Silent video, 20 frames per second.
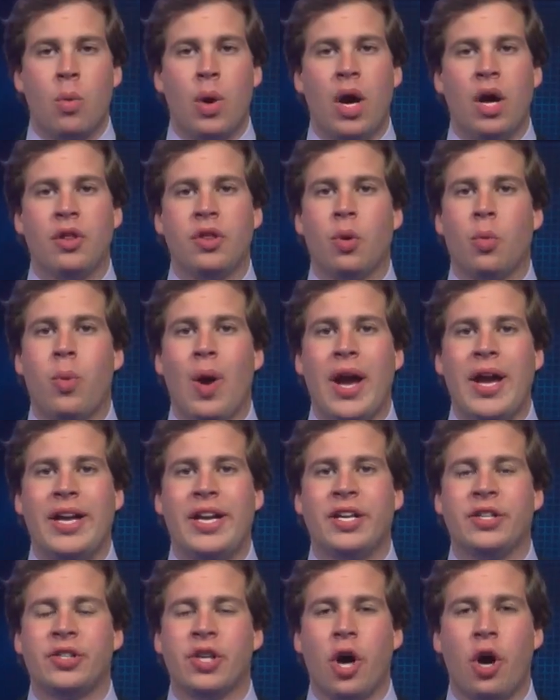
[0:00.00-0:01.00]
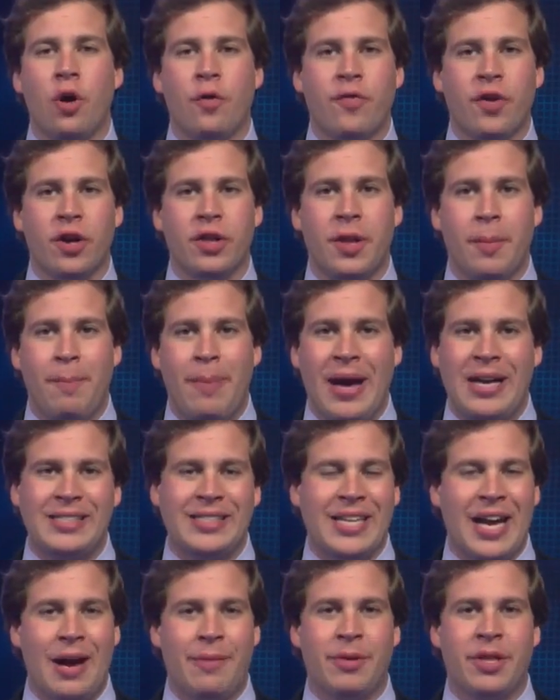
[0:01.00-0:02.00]
Well, the wait is over. The
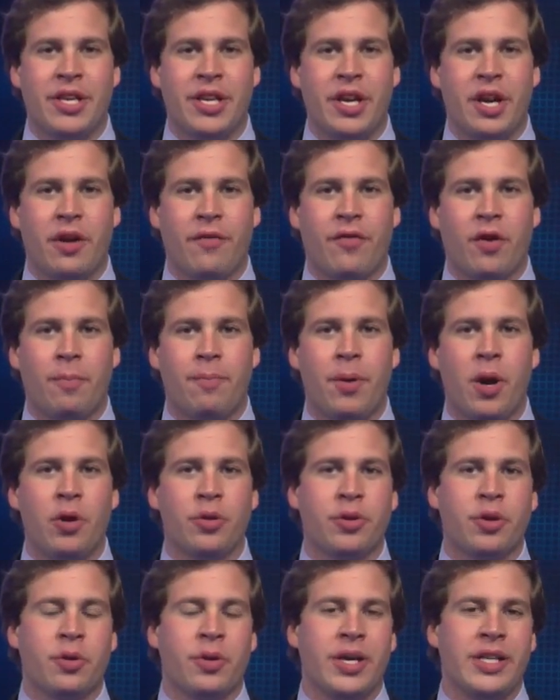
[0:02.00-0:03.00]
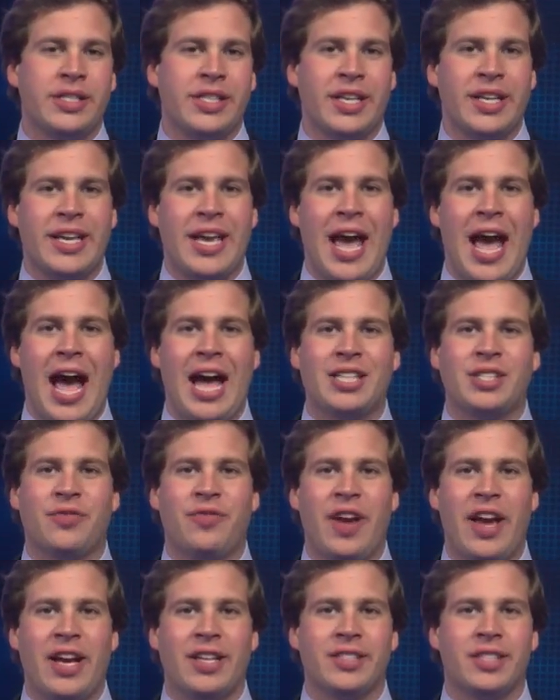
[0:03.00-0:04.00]
best time of the year for both Grizz and
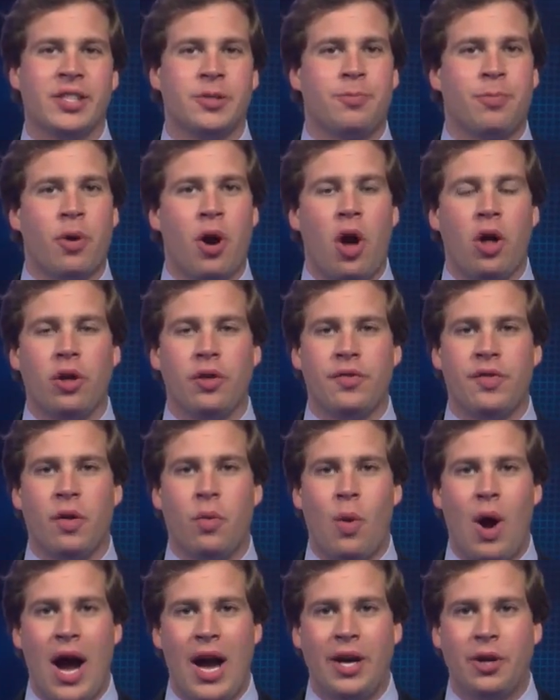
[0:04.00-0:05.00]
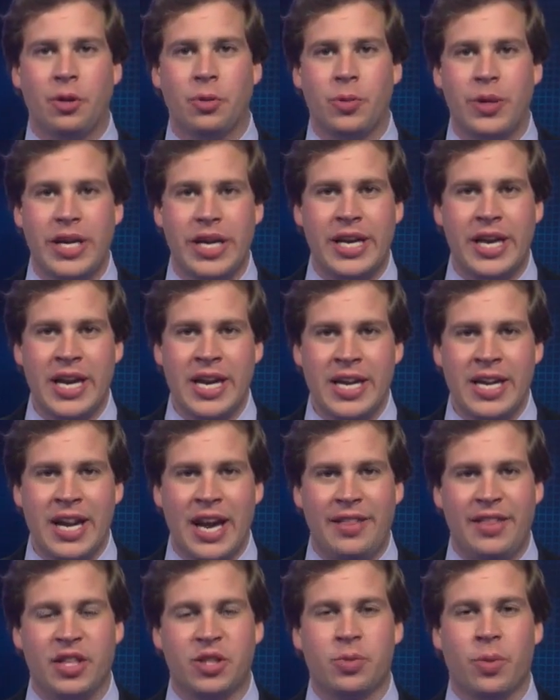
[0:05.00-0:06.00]
Cats fans is Brawl of the Wild Week,
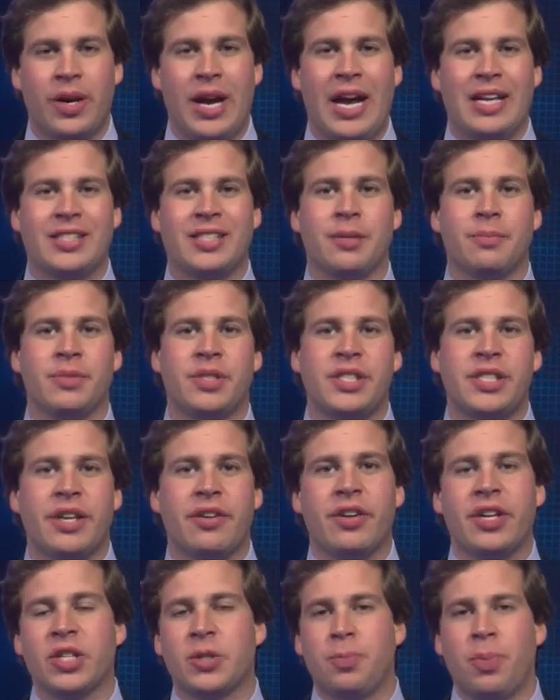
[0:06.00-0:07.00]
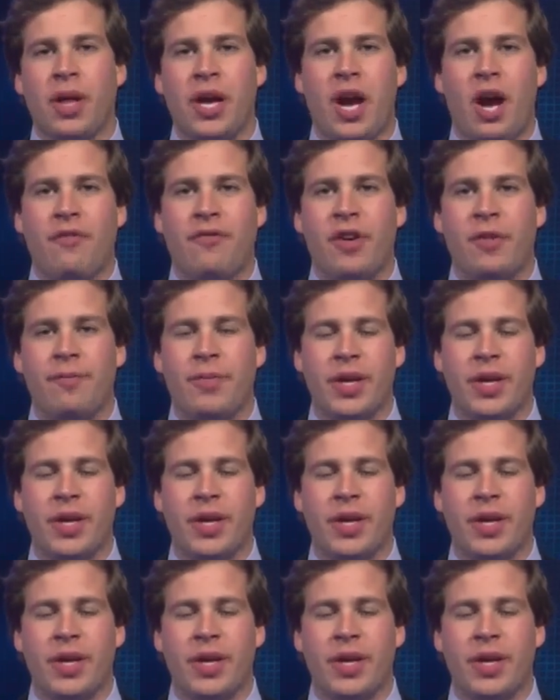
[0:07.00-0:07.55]
and this one has some serious playoff